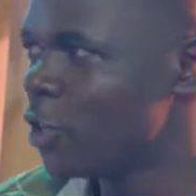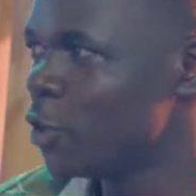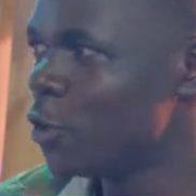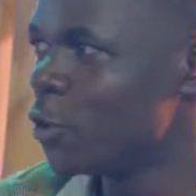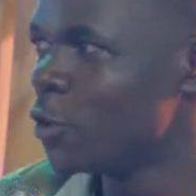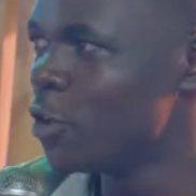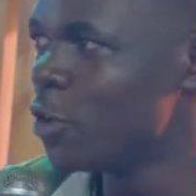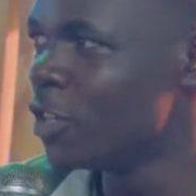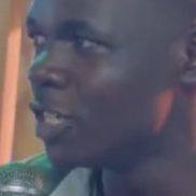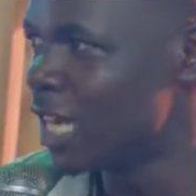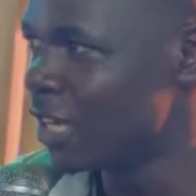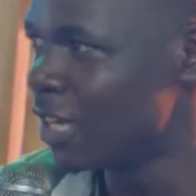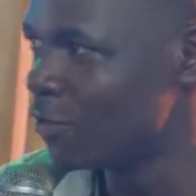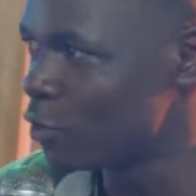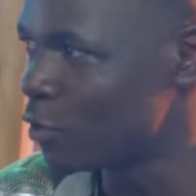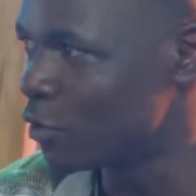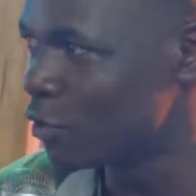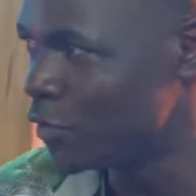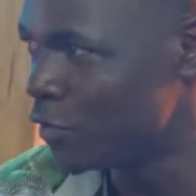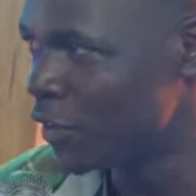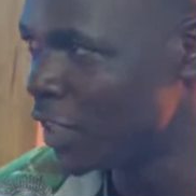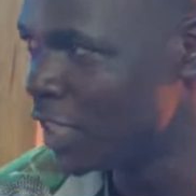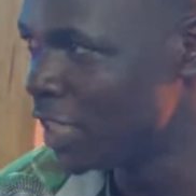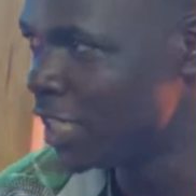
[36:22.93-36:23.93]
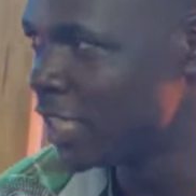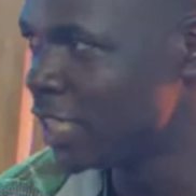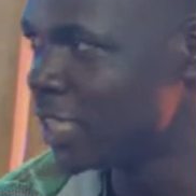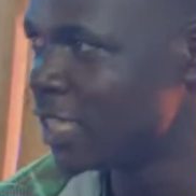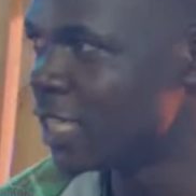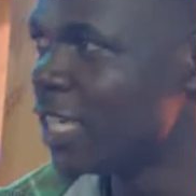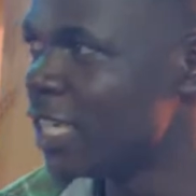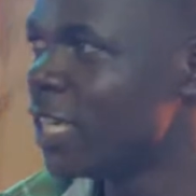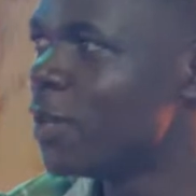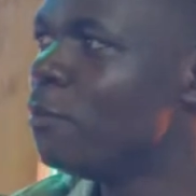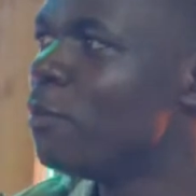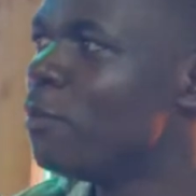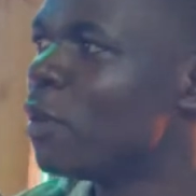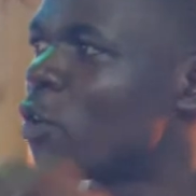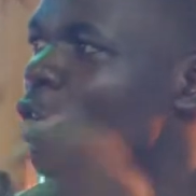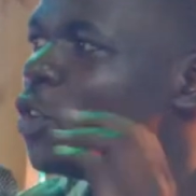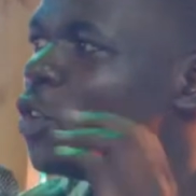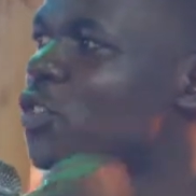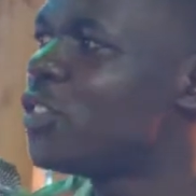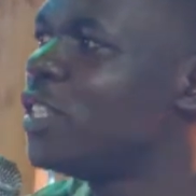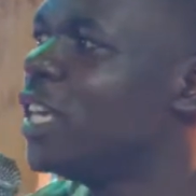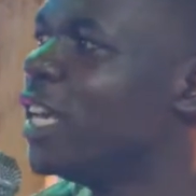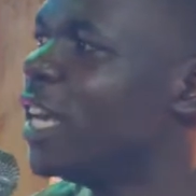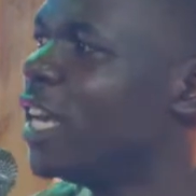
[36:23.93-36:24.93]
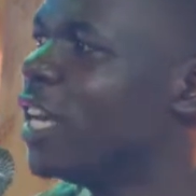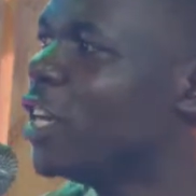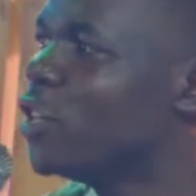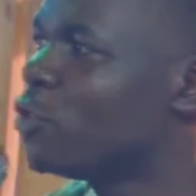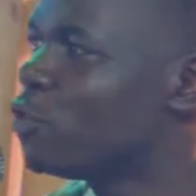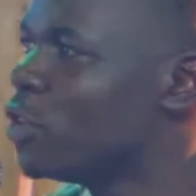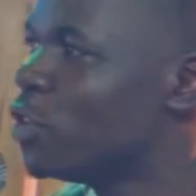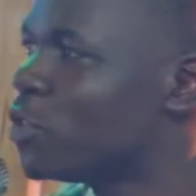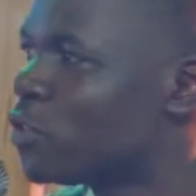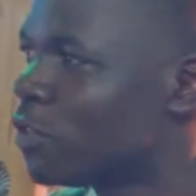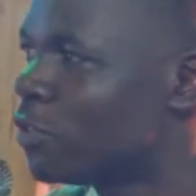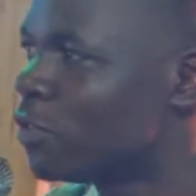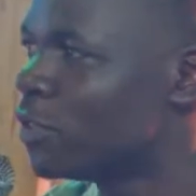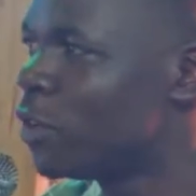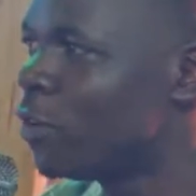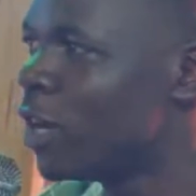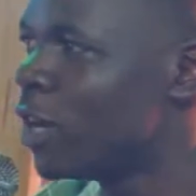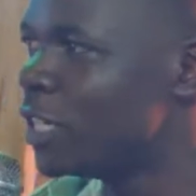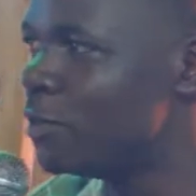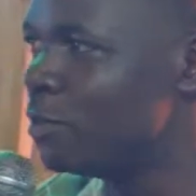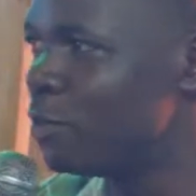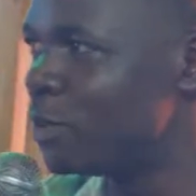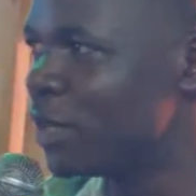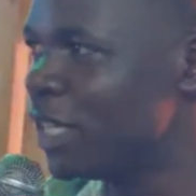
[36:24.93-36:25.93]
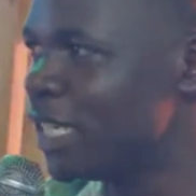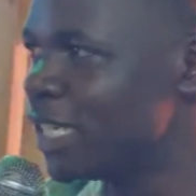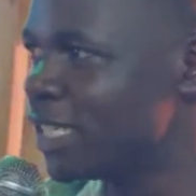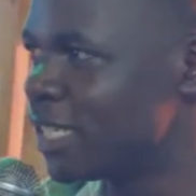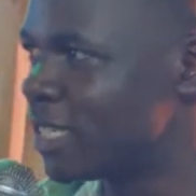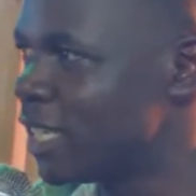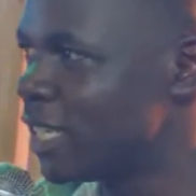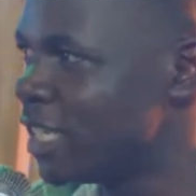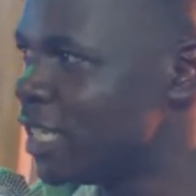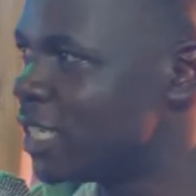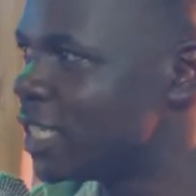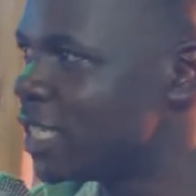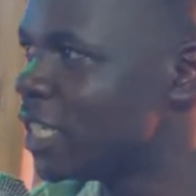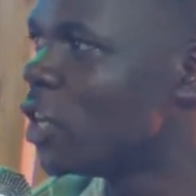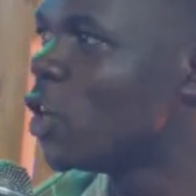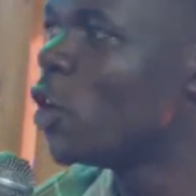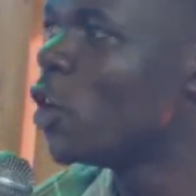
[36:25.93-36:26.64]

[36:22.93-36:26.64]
You don't have to fight it because the entrance of the Word brings light.